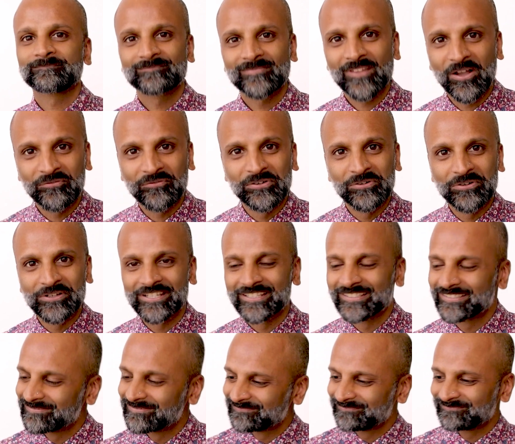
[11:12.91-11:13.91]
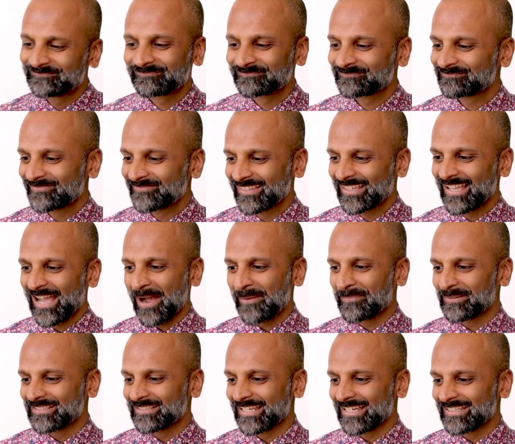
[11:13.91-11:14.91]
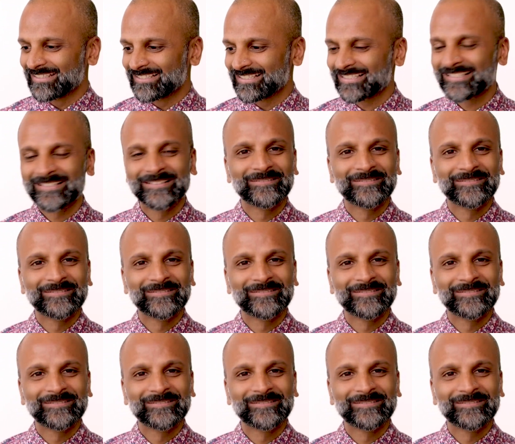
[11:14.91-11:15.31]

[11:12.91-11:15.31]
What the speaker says: I feel good, happy days.